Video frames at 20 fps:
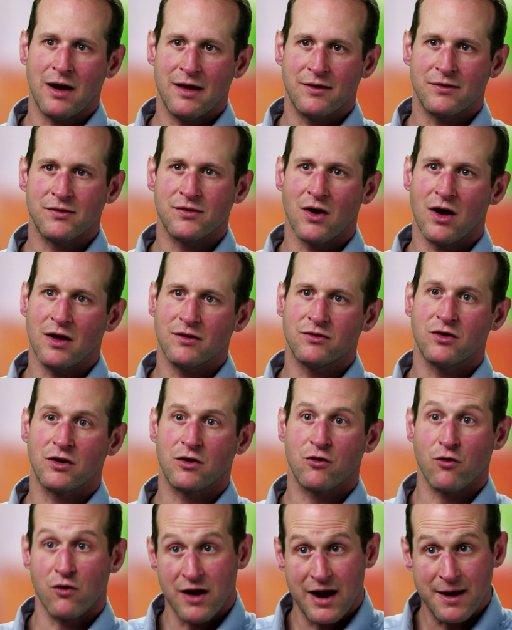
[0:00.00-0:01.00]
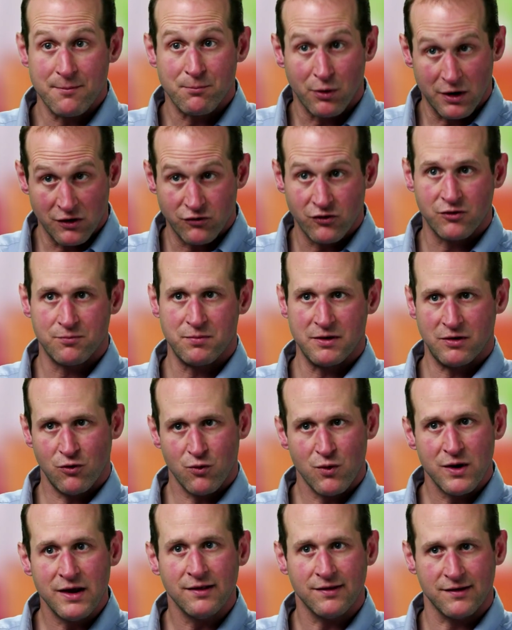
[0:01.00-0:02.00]
has sought to create bridges
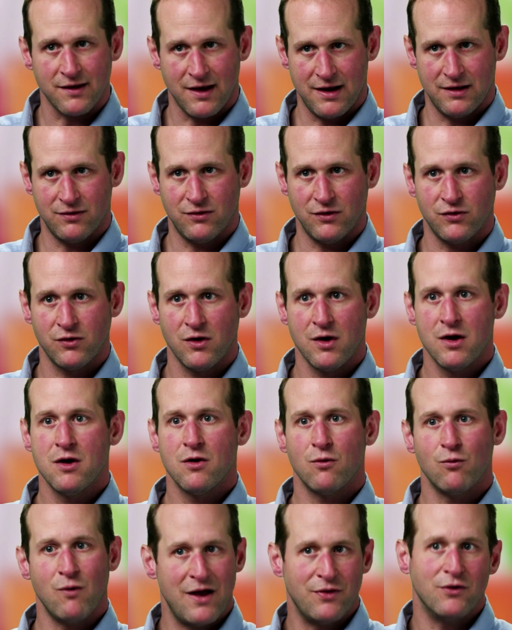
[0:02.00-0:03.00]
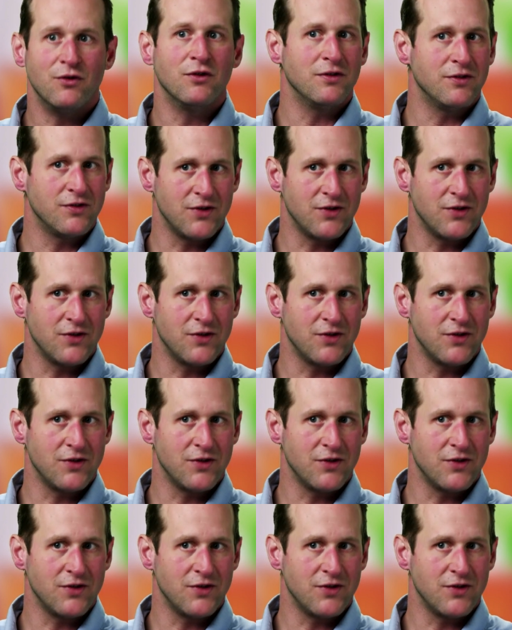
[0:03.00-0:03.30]
between scientists rather than